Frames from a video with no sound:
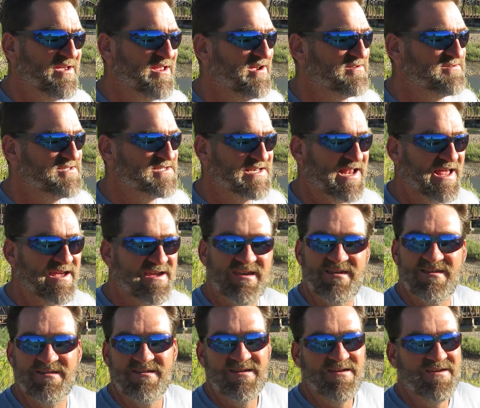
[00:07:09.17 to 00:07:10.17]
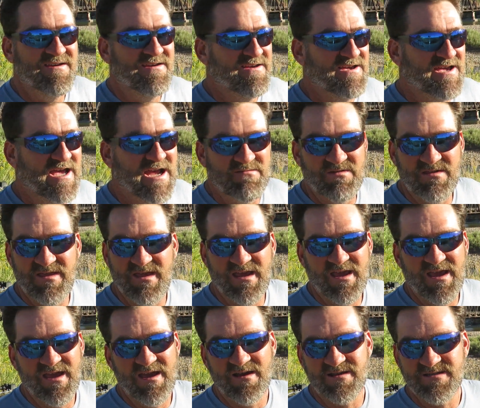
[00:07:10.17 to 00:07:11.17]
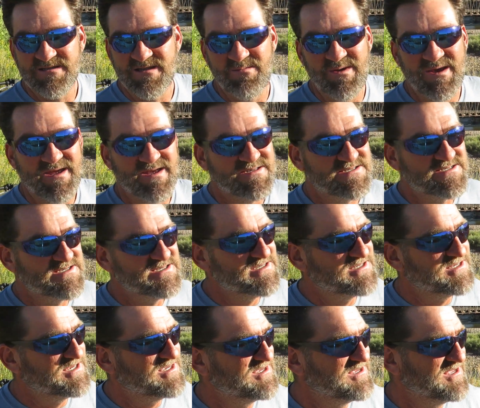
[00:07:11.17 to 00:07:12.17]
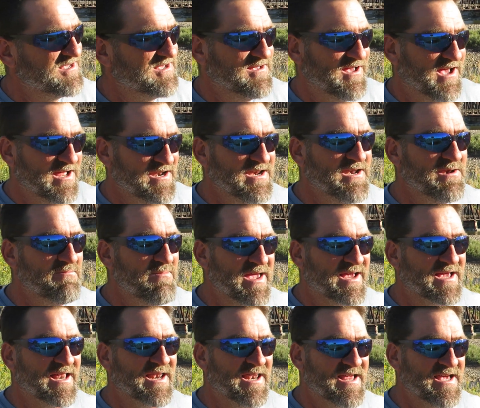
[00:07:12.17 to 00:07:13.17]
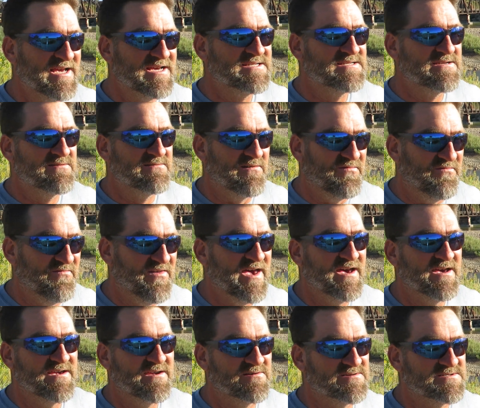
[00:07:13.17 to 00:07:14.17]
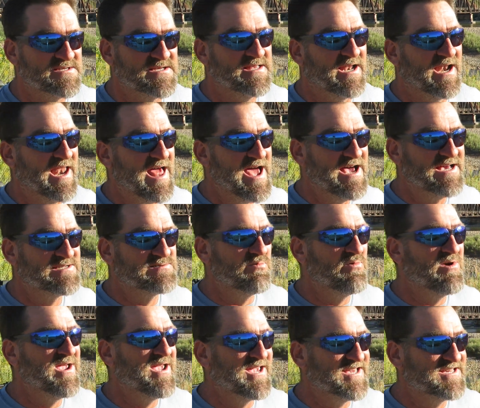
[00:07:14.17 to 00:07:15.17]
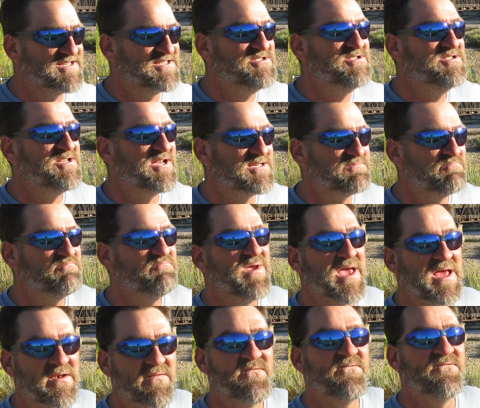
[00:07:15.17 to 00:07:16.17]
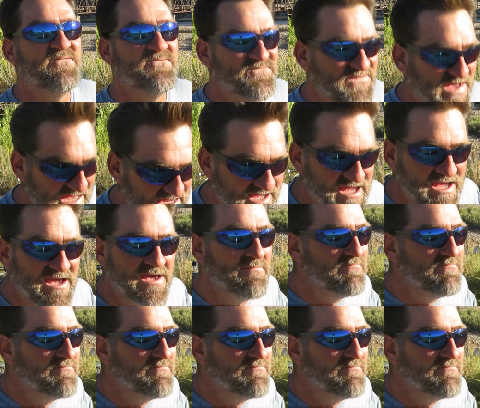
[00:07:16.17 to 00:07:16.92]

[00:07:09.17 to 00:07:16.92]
you know, just like everything else, I mean, it's just, I need to make a list of the failures in the last week. It's just been fucking